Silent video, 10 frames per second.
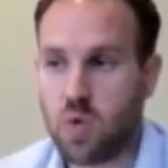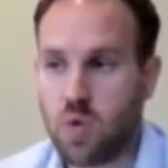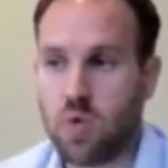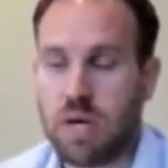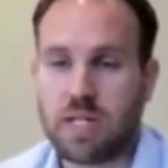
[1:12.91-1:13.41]

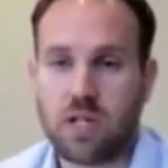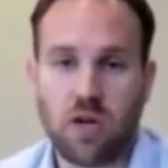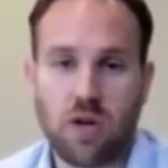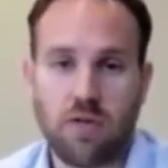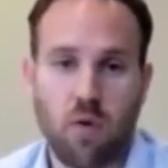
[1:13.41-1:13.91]
would be to
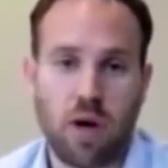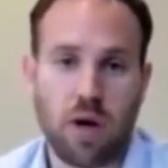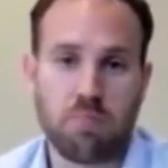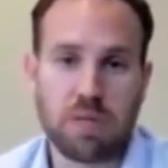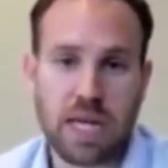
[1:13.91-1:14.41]
look for
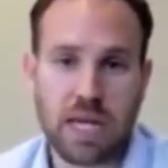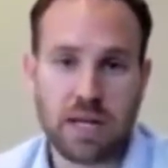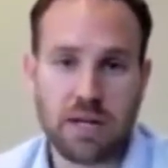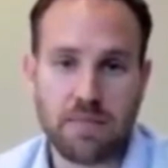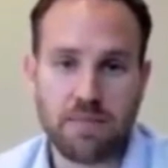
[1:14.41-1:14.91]
a
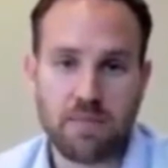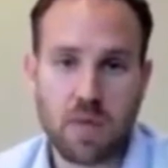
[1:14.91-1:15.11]
bleed.